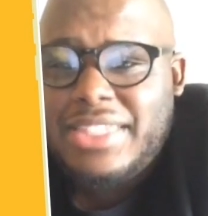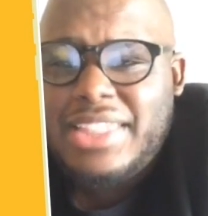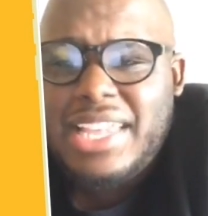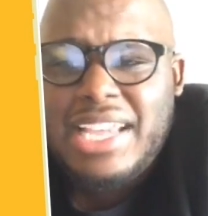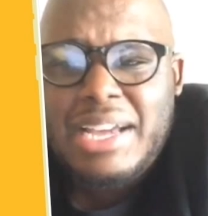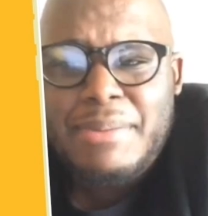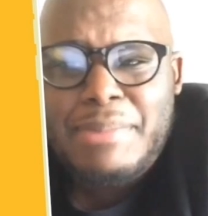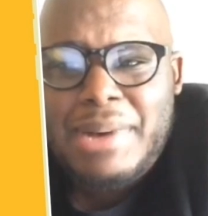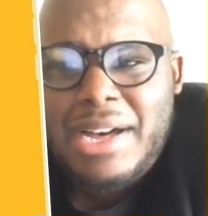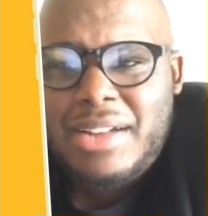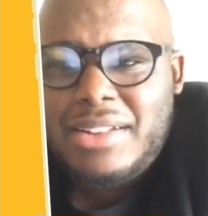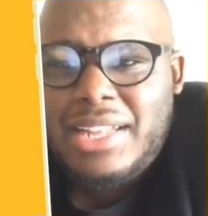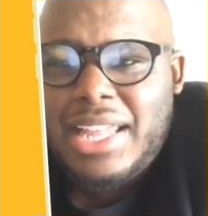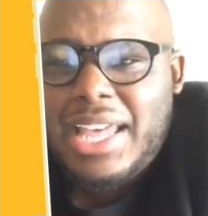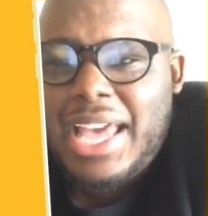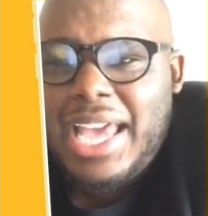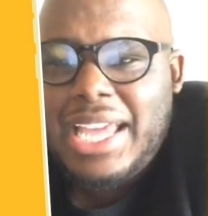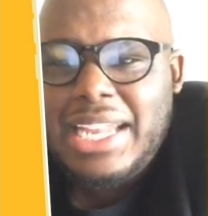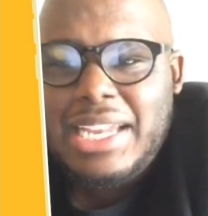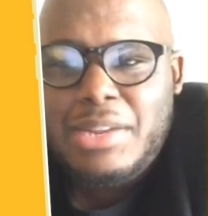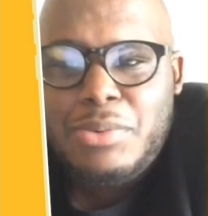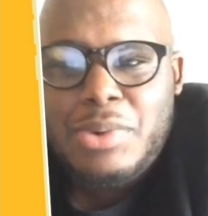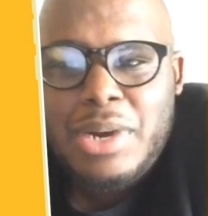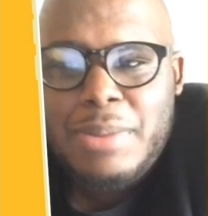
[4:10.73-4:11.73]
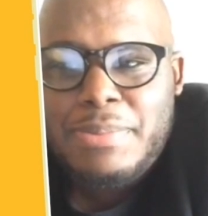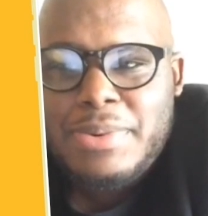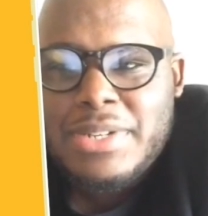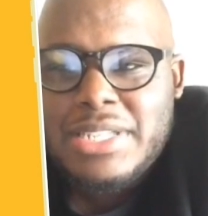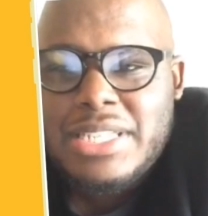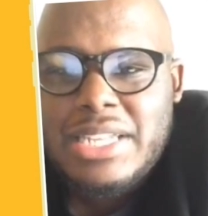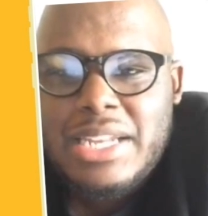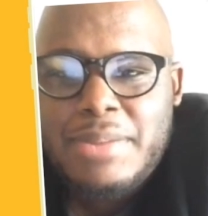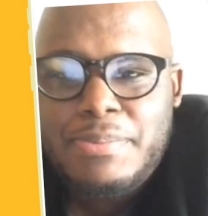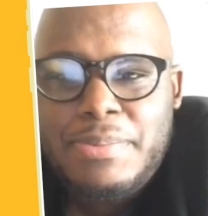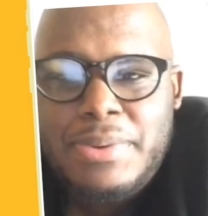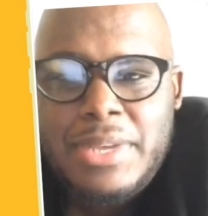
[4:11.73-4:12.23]
Think about the
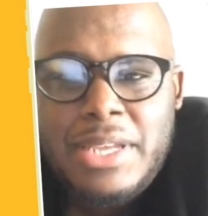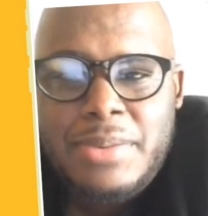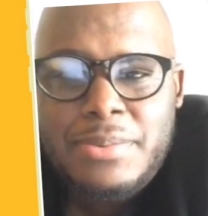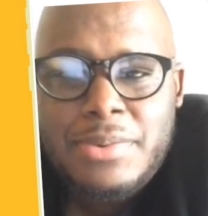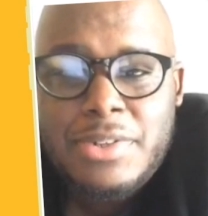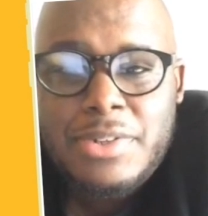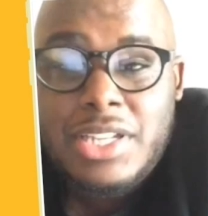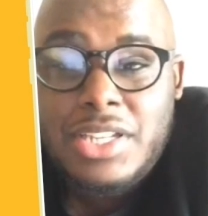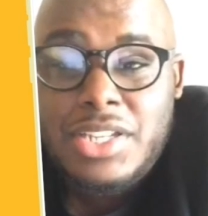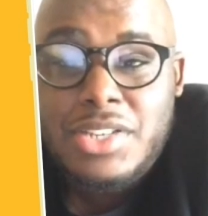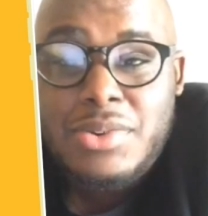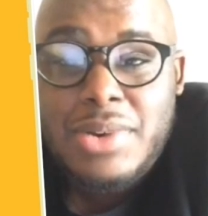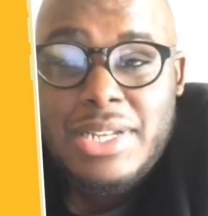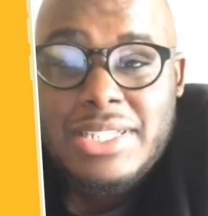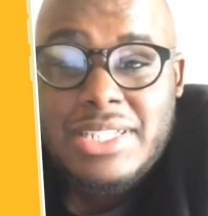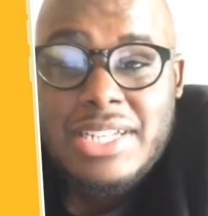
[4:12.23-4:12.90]
81% of people, the U.S.